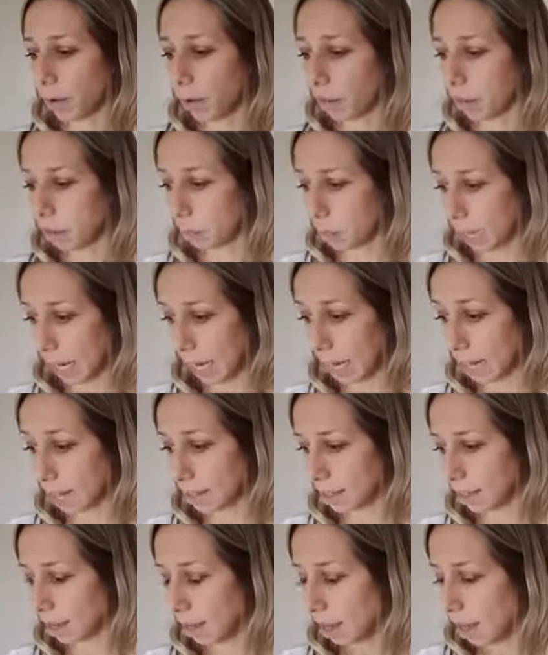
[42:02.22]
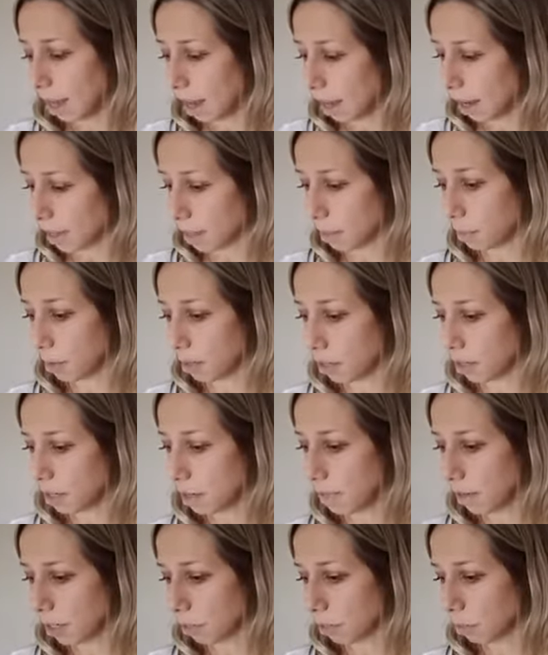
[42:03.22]
on the planet. It supports
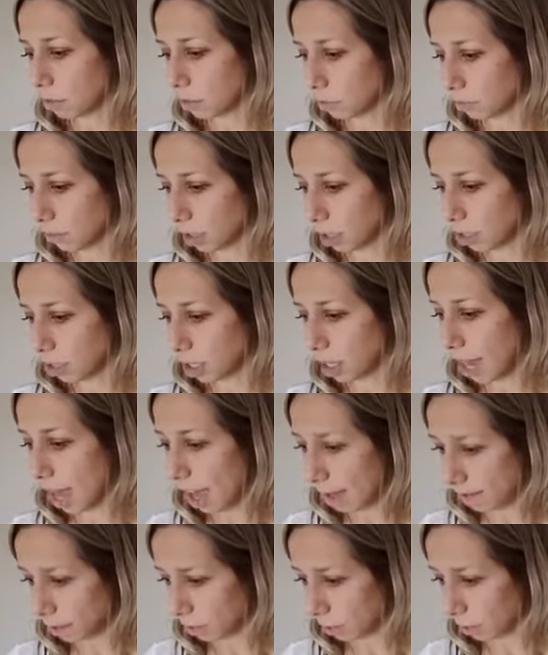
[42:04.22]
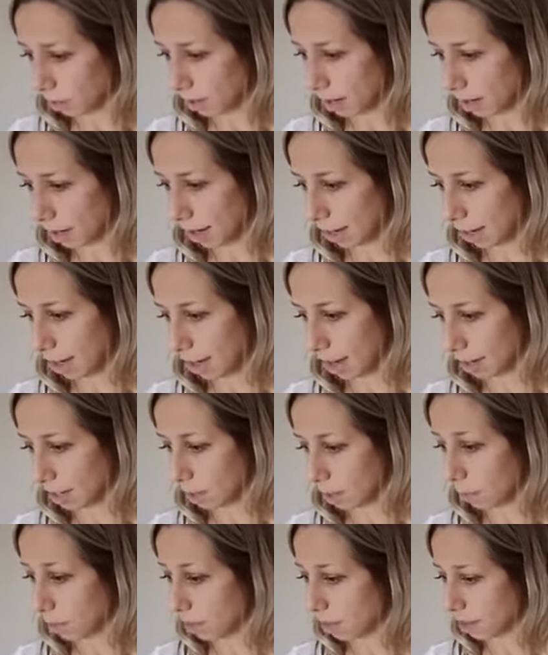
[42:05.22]
individuals in reaching heavenward and
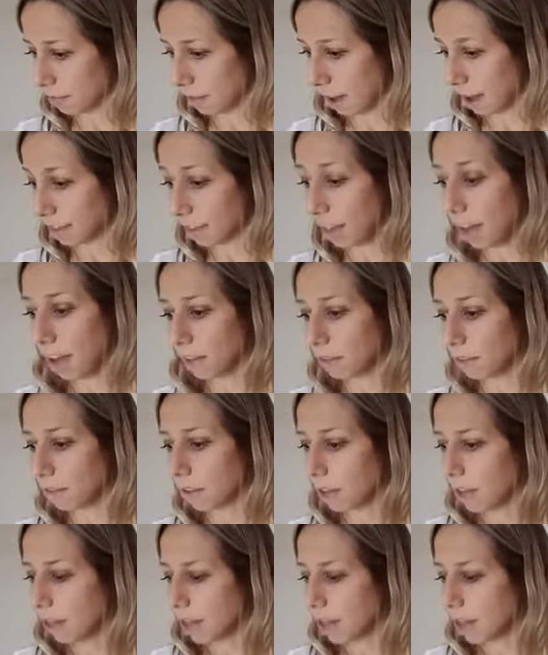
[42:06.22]
connecting with divine love.